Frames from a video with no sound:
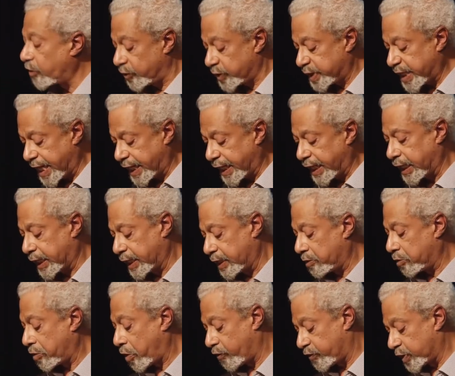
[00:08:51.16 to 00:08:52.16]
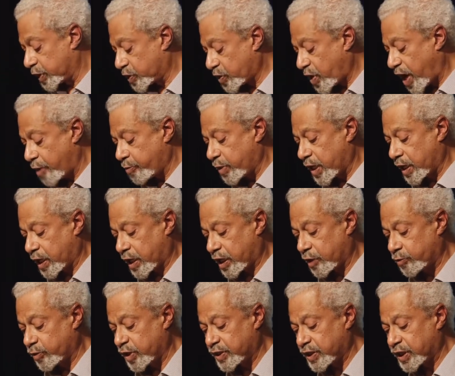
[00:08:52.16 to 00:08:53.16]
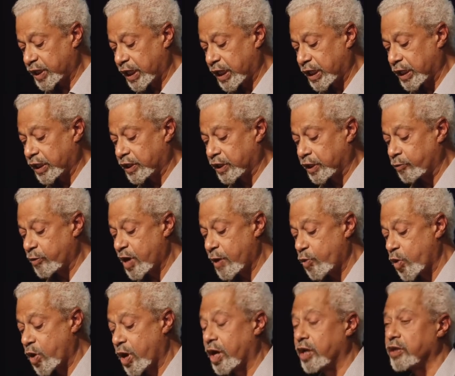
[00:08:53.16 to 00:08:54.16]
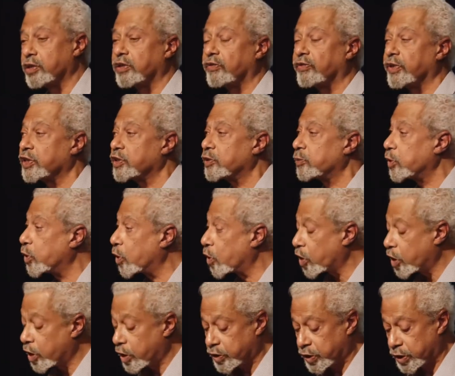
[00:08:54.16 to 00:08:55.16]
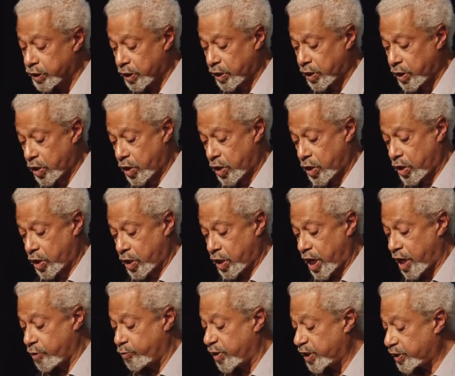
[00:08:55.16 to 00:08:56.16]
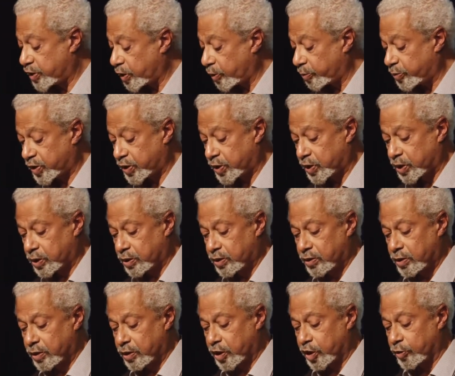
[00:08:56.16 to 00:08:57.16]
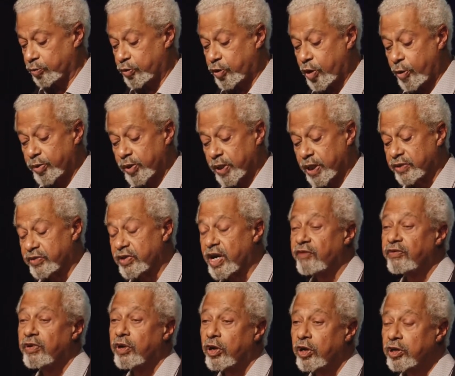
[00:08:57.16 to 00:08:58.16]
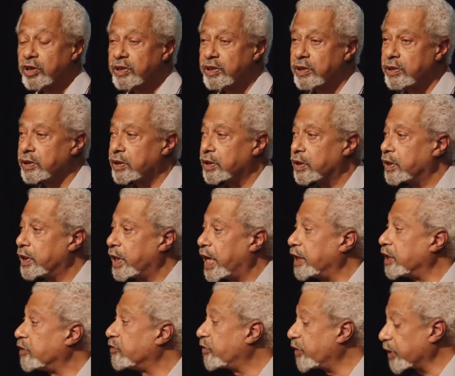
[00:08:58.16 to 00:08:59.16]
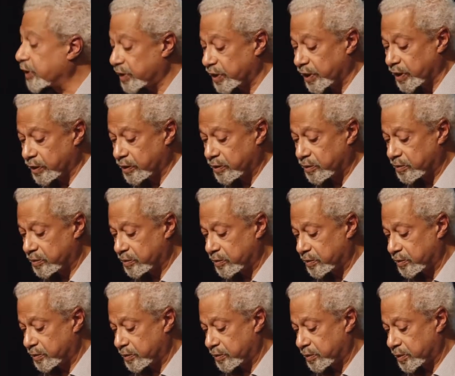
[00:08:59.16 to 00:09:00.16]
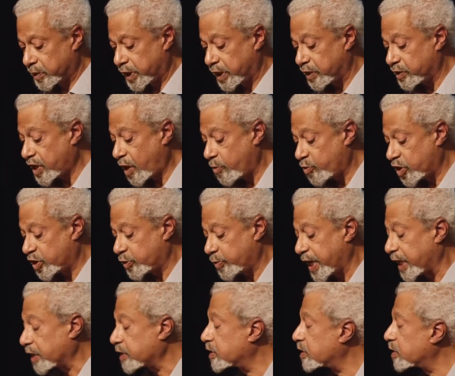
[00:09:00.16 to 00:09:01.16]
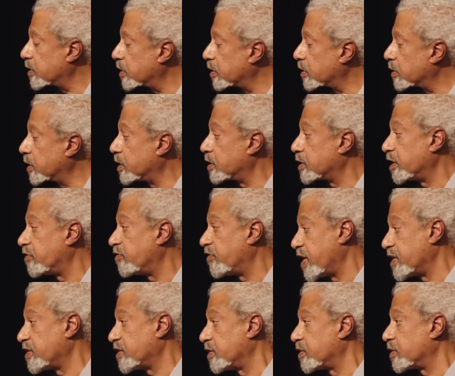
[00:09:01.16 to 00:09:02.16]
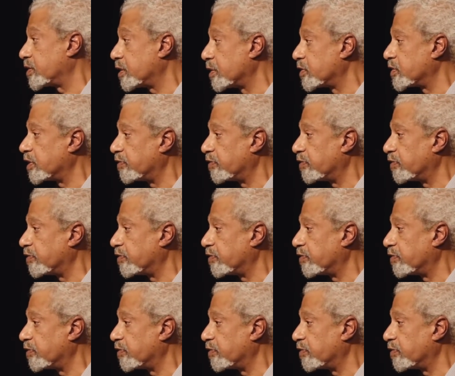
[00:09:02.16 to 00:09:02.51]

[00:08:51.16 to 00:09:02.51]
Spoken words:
of telling, of describing, can be seen in the memoirs of explorers and bishops, in popular travelogues, and in fiction. In some respects, these conventions still